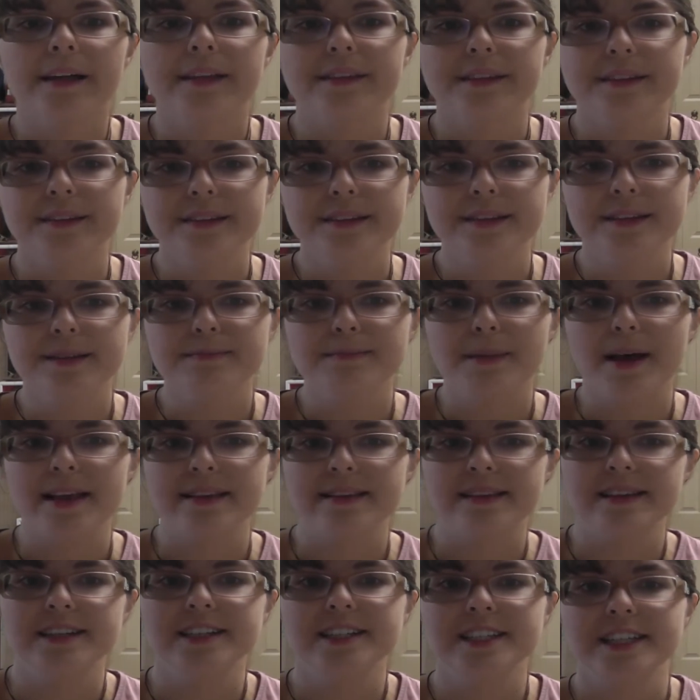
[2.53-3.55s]
This is a
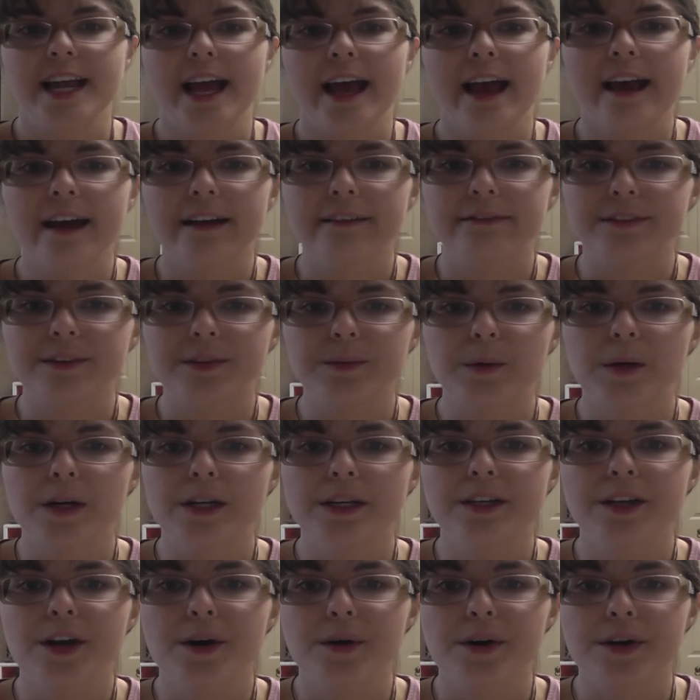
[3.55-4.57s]
message to
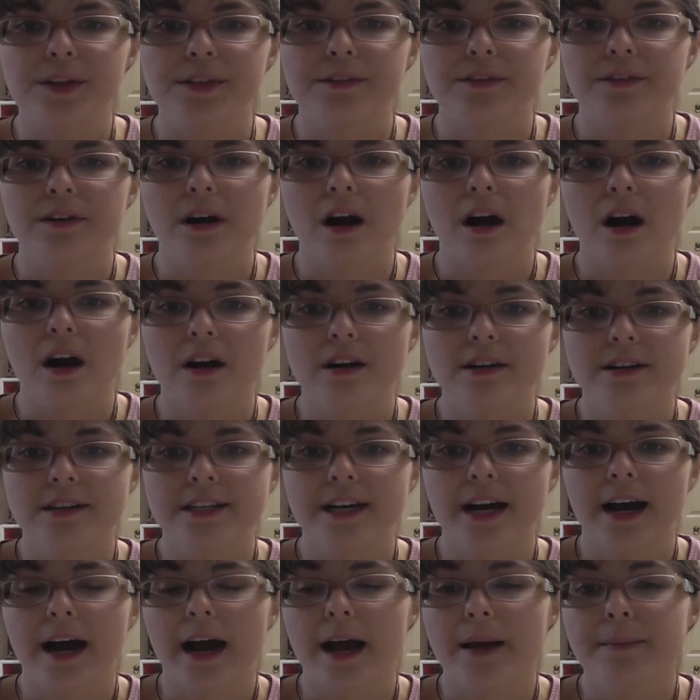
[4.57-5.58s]
everyone going through a hard
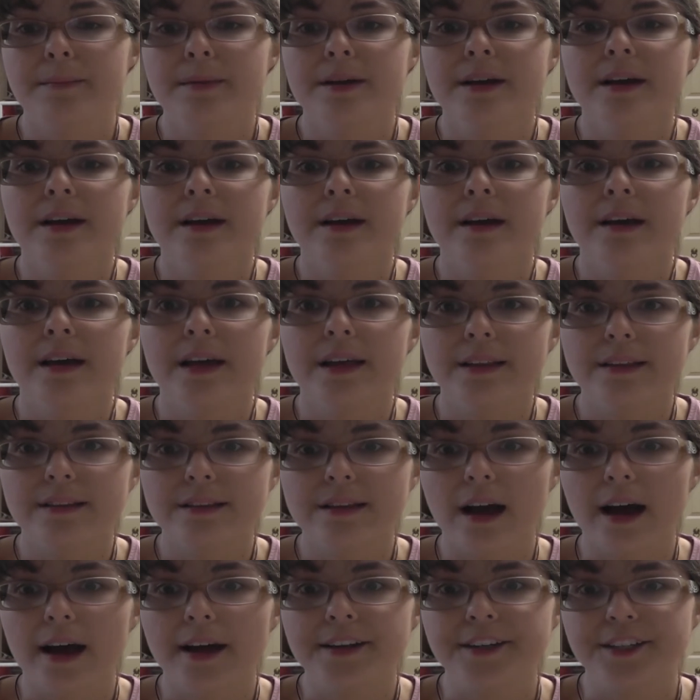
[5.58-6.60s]
time. It's
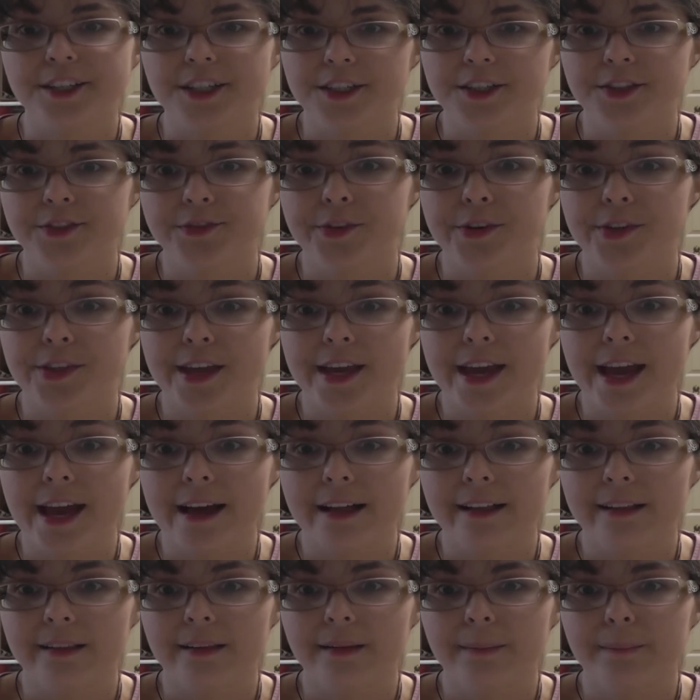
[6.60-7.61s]
not just for the
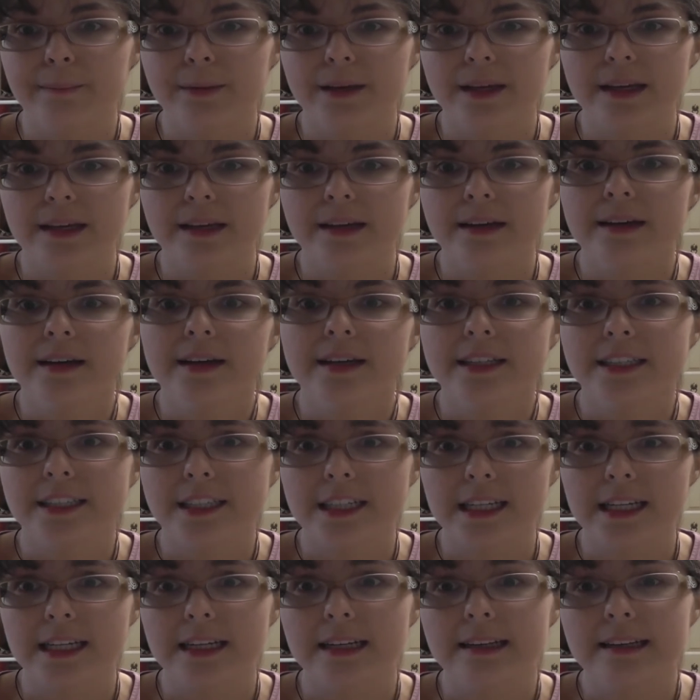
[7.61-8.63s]

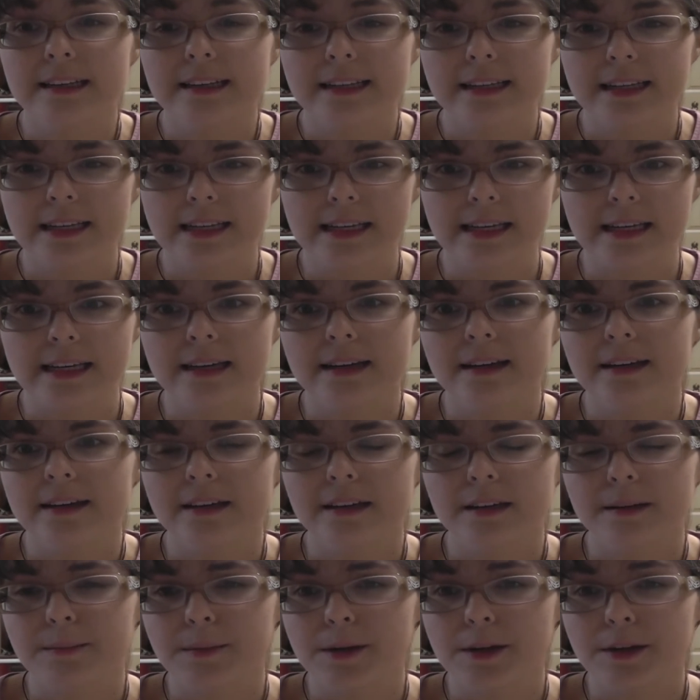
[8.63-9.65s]
LGBT
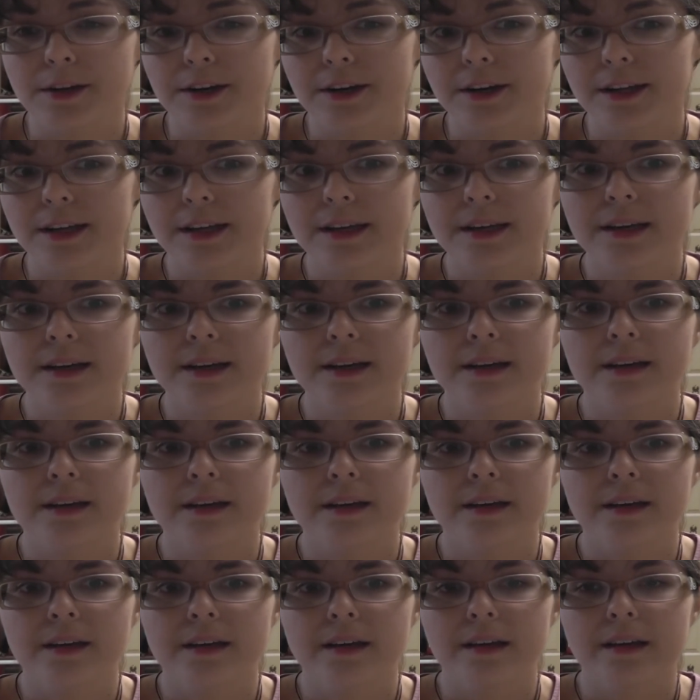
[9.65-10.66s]
community.
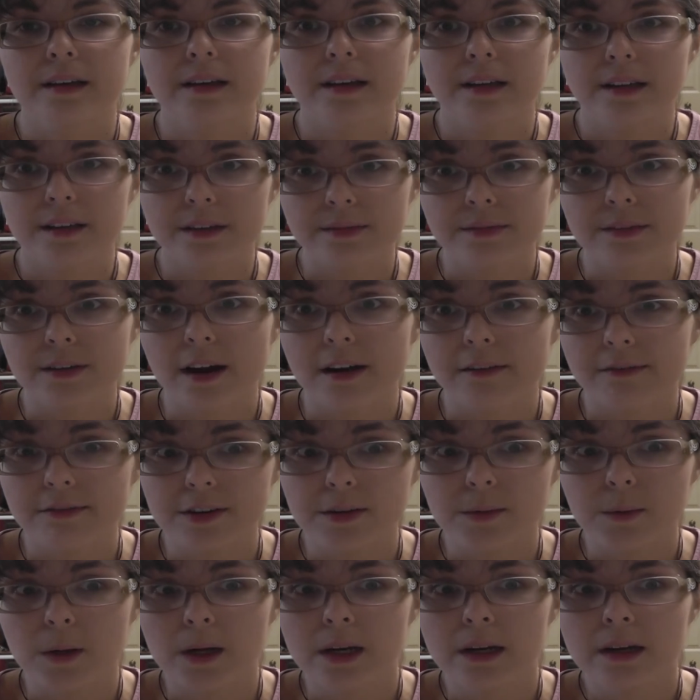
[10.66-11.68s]
It's for
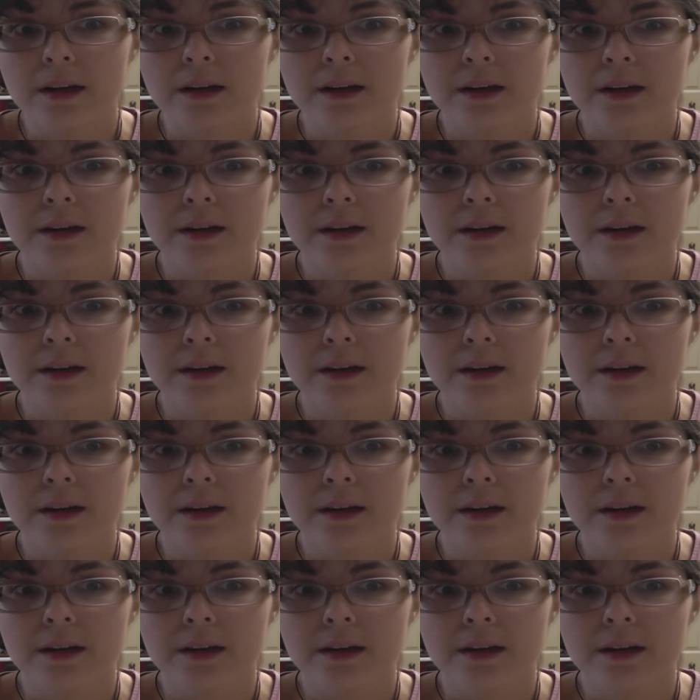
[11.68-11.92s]
everyone.